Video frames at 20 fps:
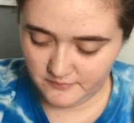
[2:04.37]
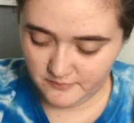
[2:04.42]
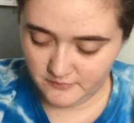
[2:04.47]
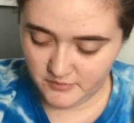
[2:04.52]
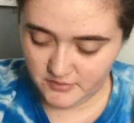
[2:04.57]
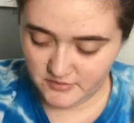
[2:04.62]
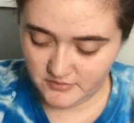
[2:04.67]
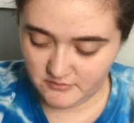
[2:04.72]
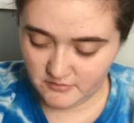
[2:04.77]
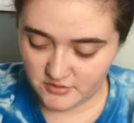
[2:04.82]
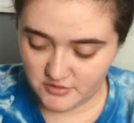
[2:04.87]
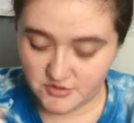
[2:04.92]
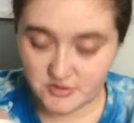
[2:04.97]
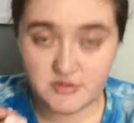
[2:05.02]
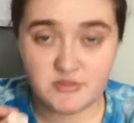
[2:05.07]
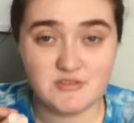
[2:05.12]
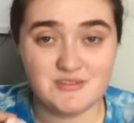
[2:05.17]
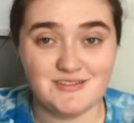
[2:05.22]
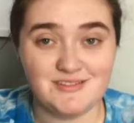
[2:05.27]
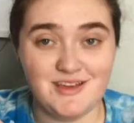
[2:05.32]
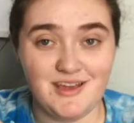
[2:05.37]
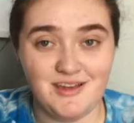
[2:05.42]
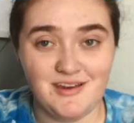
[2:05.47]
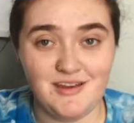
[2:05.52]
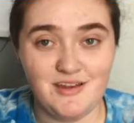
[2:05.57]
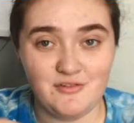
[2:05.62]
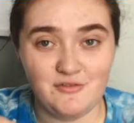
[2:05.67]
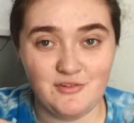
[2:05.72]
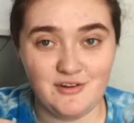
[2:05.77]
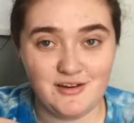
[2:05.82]
First question is Katie
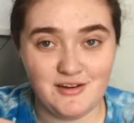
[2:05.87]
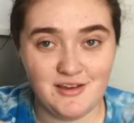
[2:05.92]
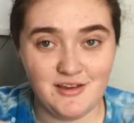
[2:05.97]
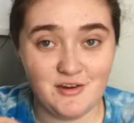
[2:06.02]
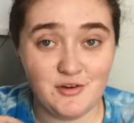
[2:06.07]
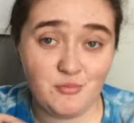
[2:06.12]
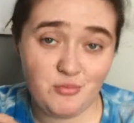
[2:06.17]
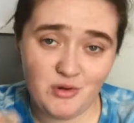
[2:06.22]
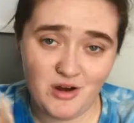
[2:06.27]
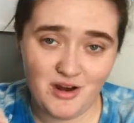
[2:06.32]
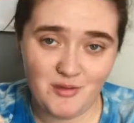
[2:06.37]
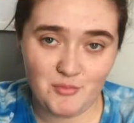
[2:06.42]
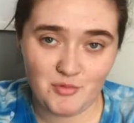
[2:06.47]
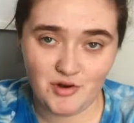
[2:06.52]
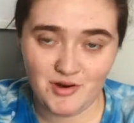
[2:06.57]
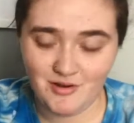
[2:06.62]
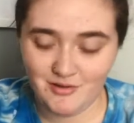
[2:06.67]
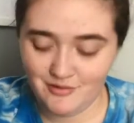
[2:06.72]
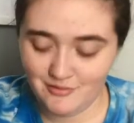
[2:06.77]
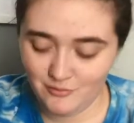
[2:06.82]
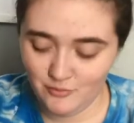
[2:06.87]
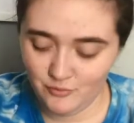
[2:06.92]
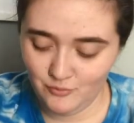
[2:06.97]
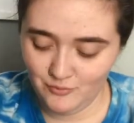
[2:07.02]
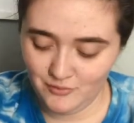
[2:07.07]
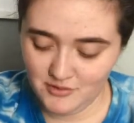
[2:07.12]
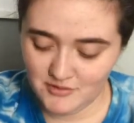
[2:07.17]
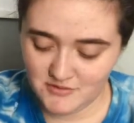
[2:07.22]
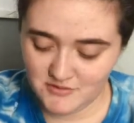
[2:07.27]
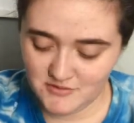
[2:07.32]
ever gonna get her primer out?
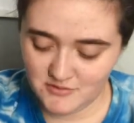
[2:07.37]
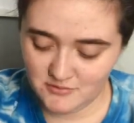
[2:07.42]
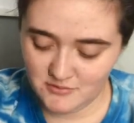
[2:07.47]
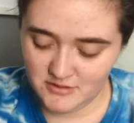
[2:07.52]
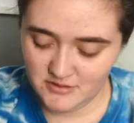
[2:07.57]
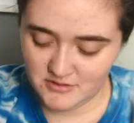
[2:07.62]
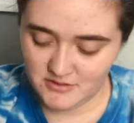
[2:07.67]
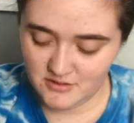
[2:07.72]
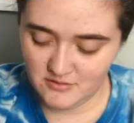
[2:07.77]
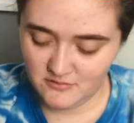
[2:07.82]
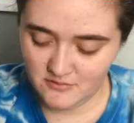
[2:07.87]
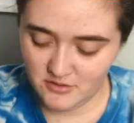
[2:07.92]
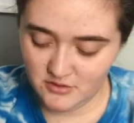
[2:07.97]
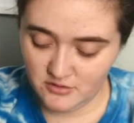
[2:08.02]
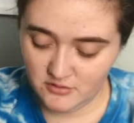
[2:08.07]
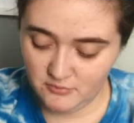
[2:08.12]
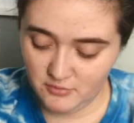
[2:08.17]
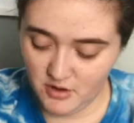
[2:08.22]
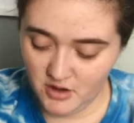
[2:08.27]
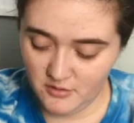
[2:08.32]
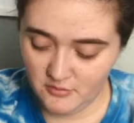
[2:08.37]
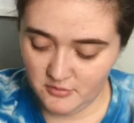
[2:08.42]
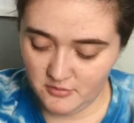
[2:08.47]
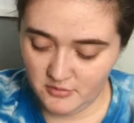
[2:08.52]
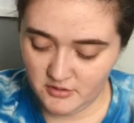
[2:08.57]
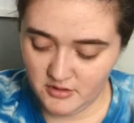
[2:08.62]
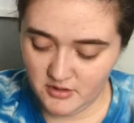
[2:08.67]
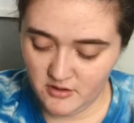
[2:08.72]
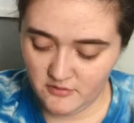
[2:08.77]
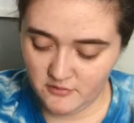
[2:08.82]
One squeeze ever?
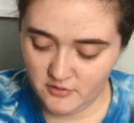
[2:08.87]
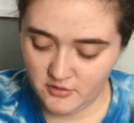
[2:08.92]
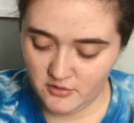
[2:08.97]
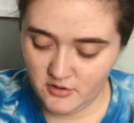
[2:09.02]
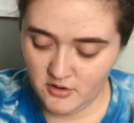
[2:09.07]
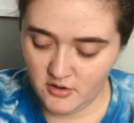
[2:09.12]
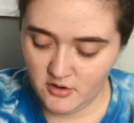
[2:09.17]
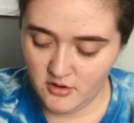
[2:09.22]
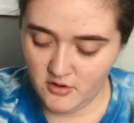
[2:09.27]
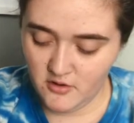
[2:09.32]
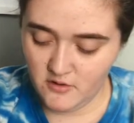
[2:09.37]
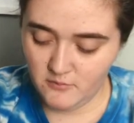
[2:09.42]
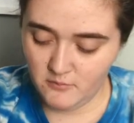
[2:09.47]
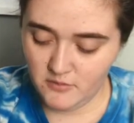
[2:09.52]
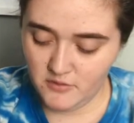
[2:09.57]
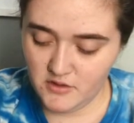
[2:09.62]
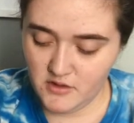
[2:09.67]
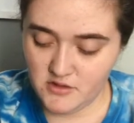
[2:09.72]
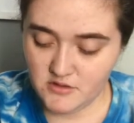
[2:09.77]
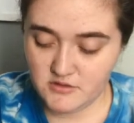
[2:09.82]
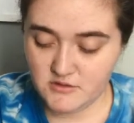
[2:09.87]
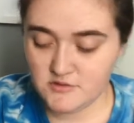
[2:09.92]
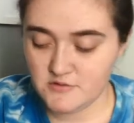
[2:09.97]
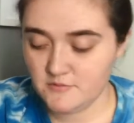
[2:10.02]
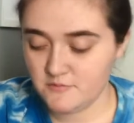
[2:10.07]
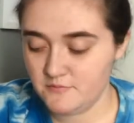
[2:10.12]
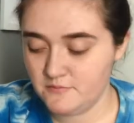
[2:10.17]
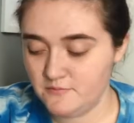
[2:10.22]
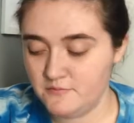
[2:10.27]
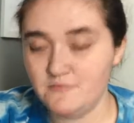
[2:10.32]
Probably never, but that's
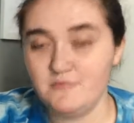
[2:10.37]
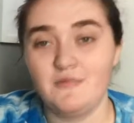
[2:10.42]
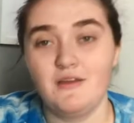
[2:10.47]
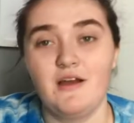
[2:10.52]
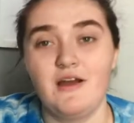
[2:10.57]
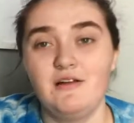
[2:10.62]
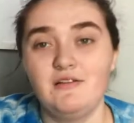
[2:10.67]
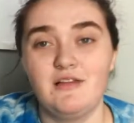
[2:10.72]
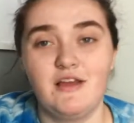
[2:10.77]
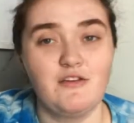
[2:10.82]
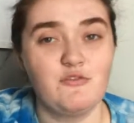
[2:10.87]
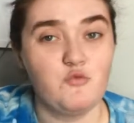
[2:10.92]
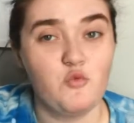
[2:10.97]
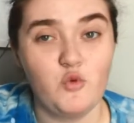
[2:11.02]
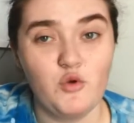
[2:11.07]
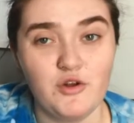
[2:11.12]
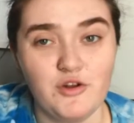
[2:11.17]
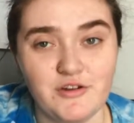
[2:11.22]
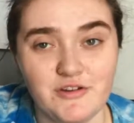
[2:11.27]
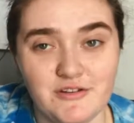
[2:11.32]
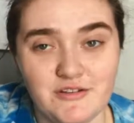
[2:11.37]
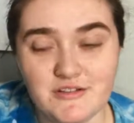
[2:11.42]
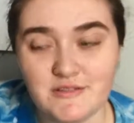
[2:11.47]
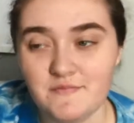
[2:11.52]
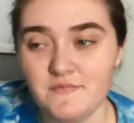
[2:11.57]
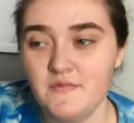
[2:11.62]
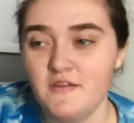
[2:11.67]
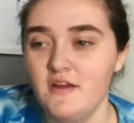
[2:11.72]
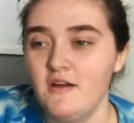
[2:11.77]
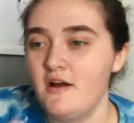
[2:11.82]
how life works.
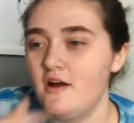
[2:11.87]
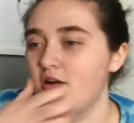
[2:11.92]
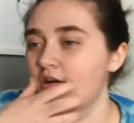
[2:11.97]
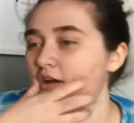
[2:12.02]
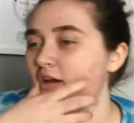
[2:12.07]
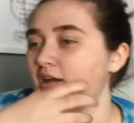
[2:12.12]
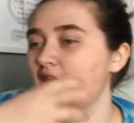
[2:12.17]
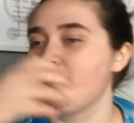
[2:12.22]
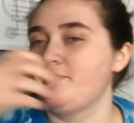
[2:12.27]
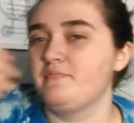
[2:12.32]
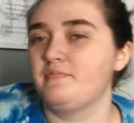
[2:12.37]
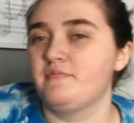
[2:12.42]
Alright.